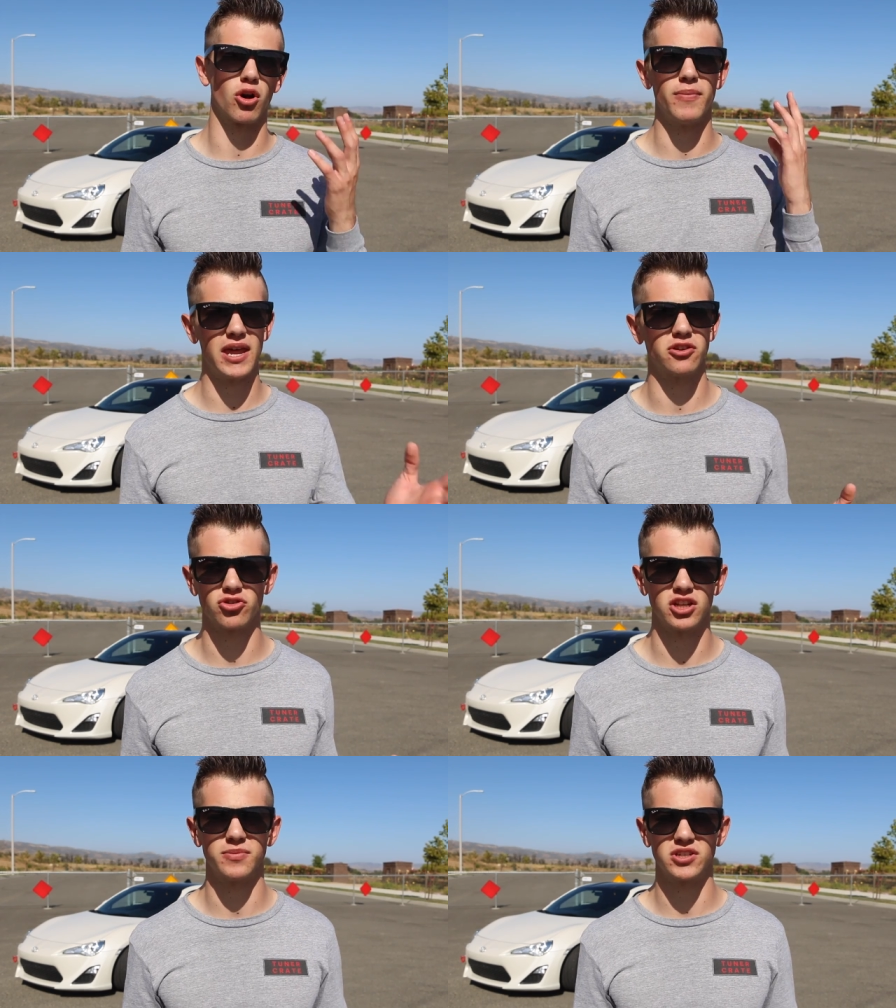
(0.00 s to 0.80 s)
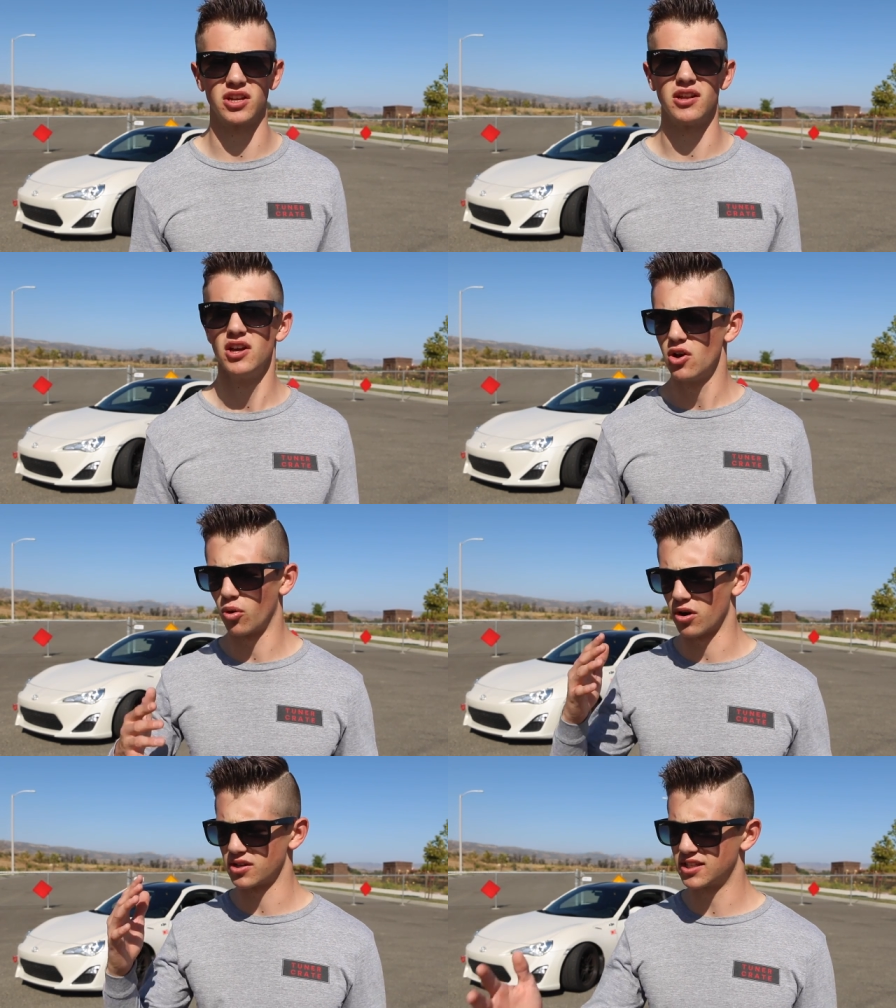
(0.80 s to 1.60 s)
or a manual transmission
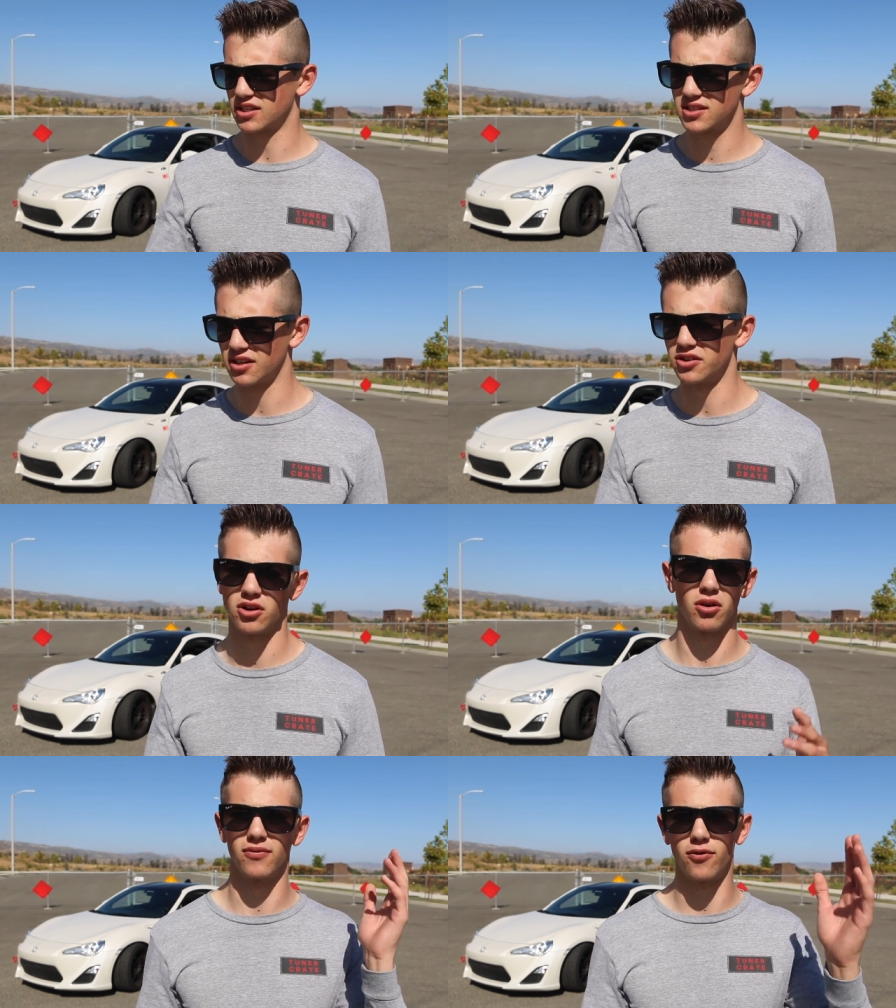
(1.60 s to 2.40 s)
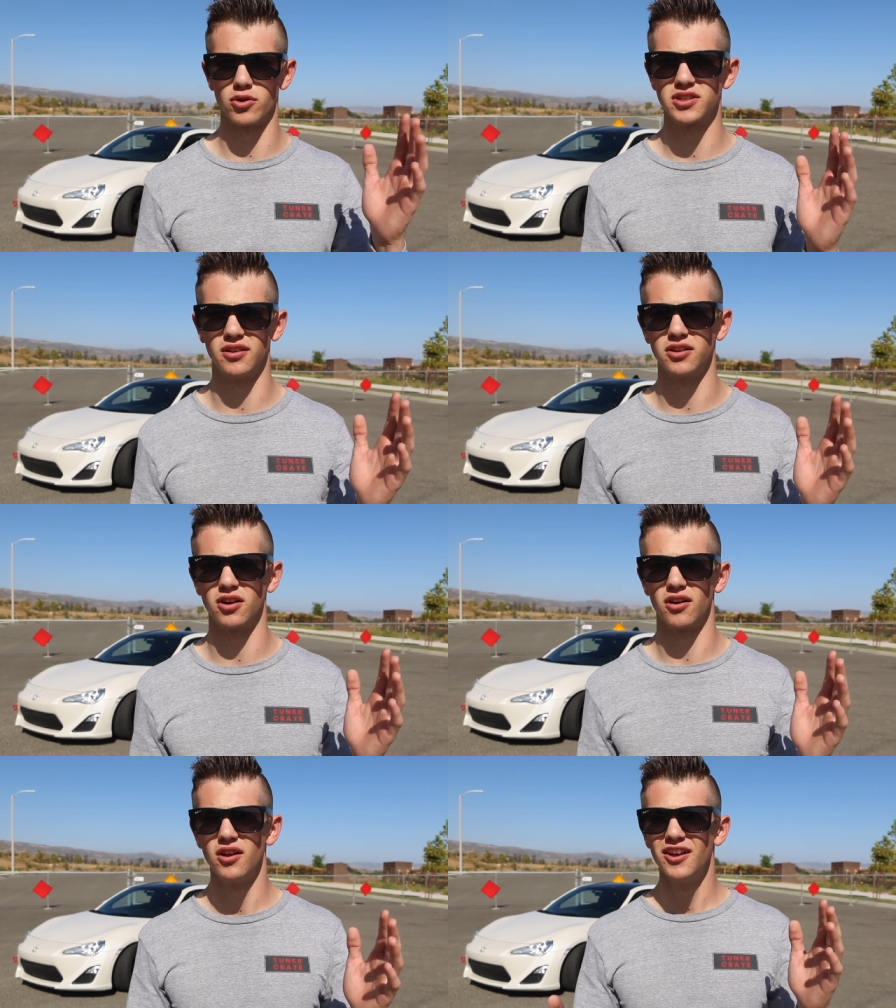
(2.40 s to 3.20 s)
or a six cylinder or a four
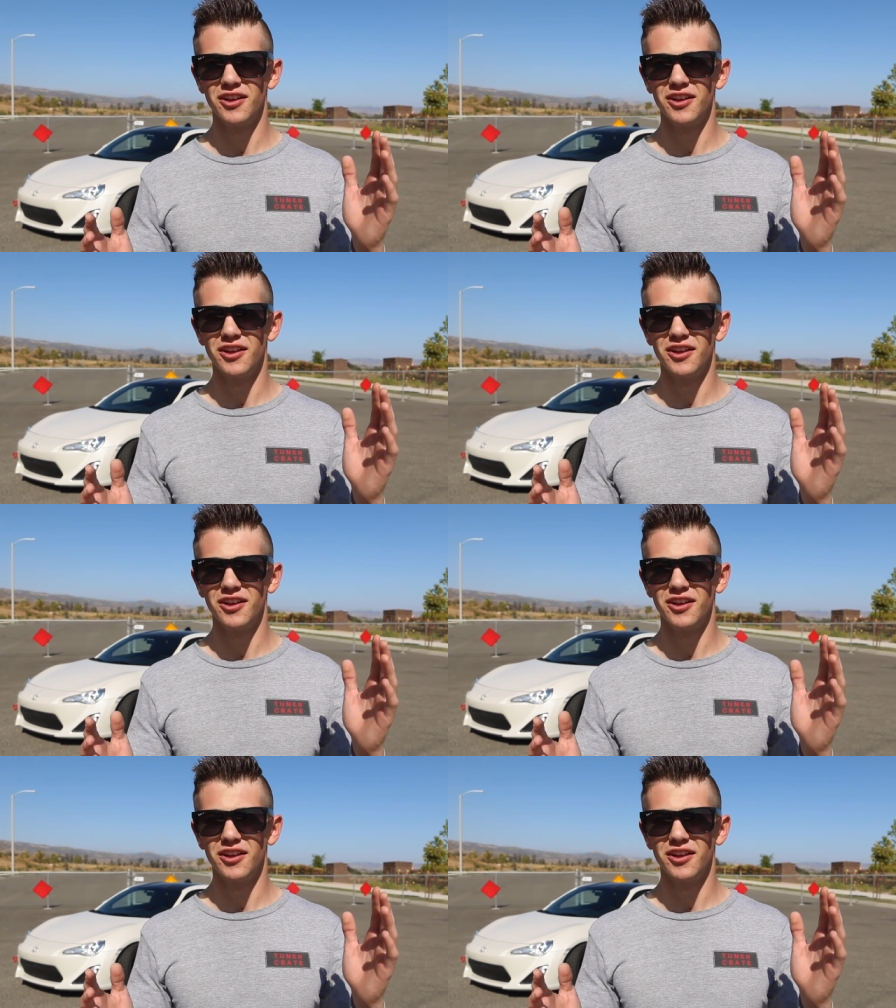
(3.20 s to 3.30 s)
cylinder.